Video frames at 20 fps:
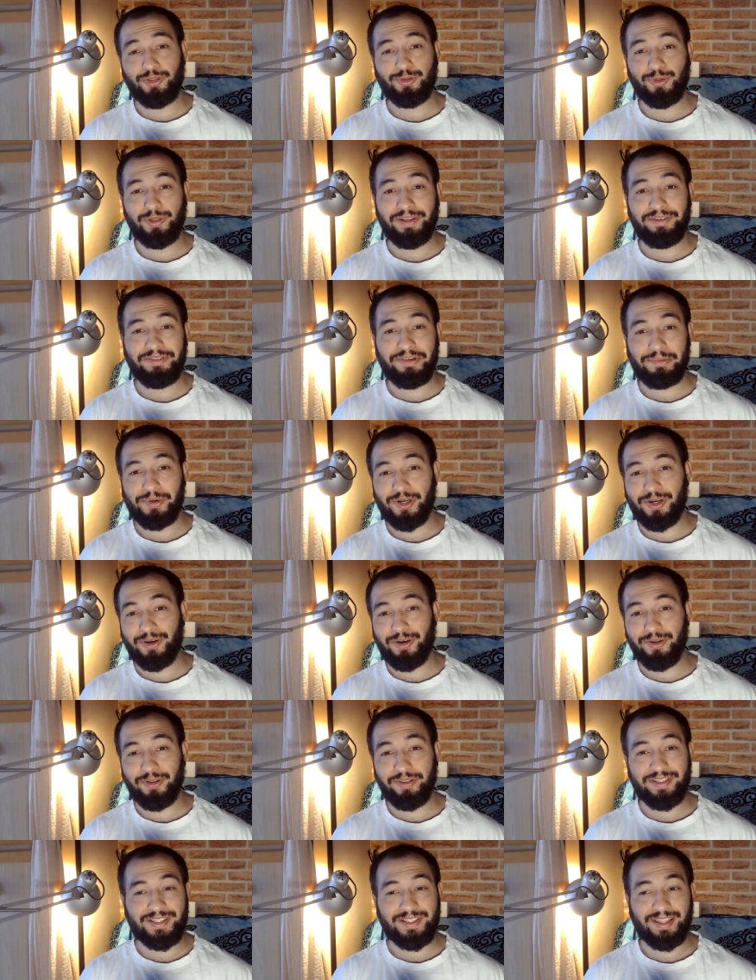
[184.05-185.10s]
to live about all
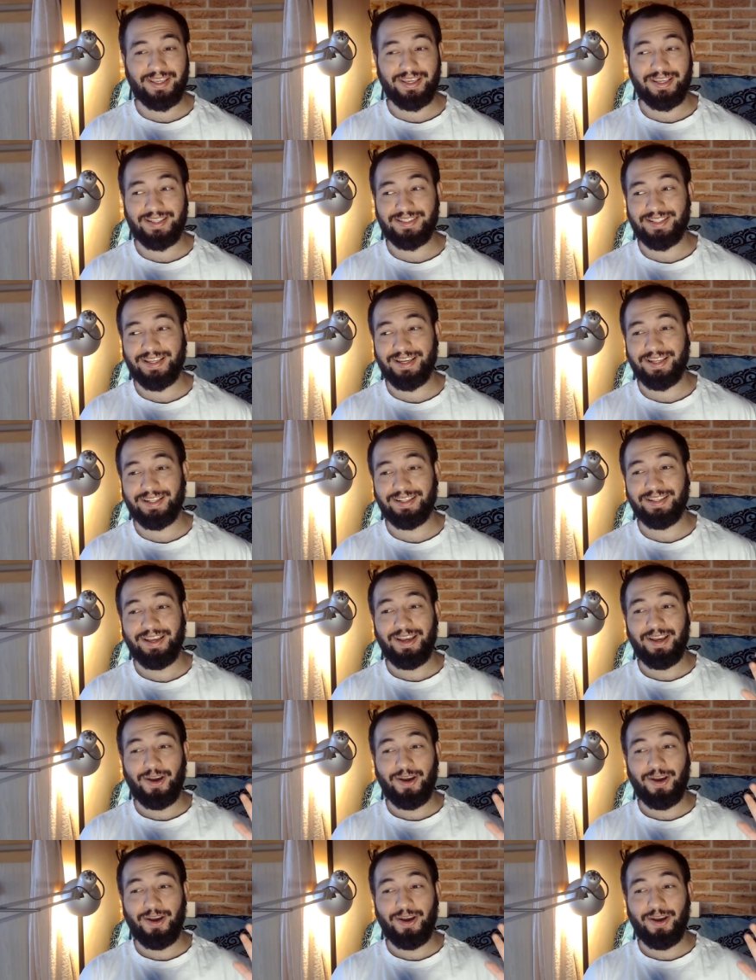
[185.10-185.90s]
these things and